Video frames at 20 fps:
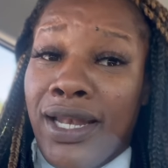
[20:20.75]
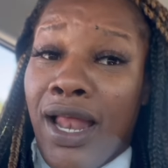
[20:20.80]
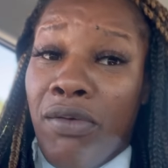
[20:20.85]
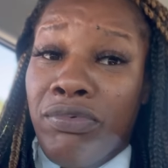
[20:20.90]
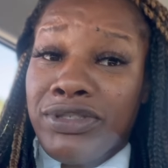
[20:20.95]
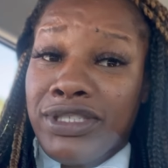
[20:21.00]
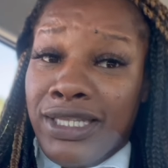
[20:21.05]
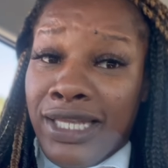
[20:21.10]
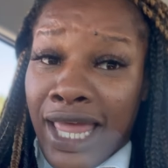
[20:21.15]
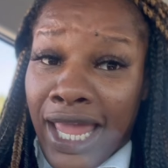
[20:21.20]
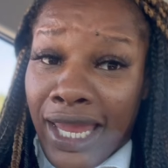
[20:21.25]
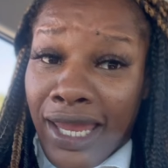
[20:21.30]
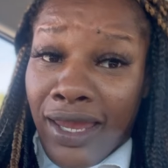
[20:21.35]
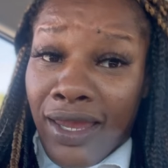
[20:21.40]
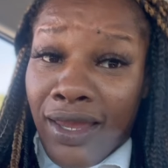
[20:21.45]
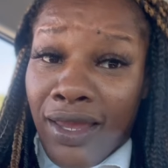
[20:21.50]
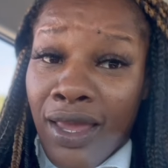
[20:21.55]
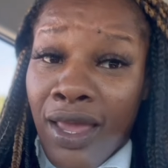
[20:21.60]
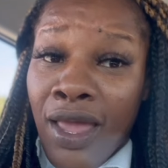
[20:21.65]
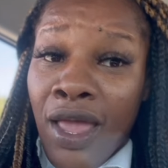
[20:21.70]
I was
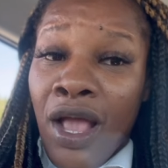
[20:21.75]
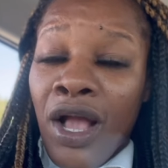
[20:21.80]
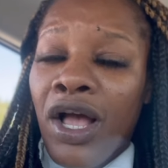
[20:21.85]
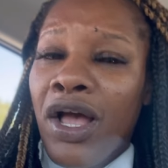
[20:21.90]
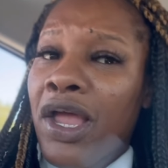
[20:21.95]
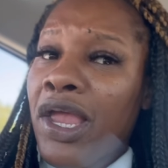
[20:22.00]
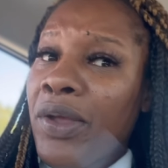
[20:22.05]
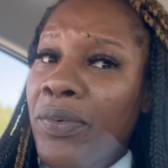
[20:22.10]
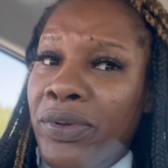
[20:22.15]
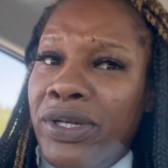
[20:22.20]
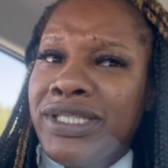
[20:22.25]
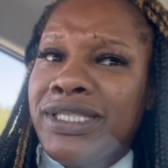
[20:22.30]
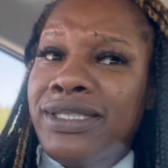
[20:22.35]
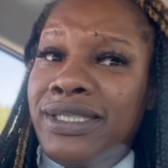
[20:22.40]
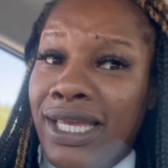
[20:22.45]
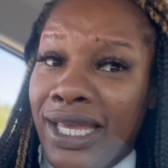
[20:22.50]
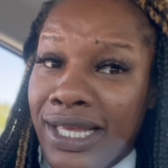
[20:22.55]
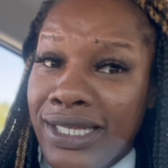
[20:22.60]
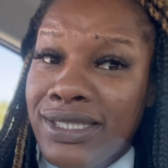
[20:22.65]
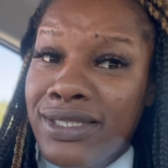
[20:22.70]
late. Because he would have
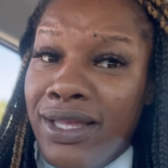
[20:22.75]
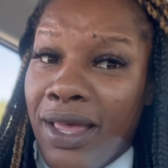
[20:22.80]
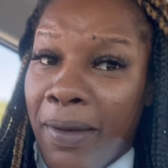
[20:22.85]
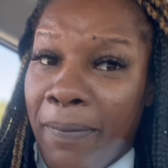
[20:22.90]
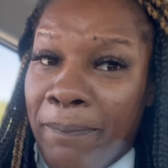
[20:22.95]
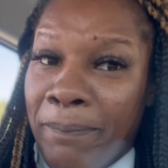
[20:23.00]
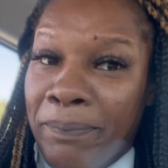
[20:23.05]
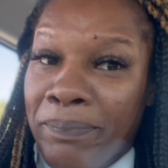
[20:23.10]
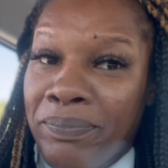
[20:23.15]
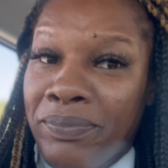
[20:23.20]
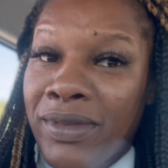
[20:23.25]
said something.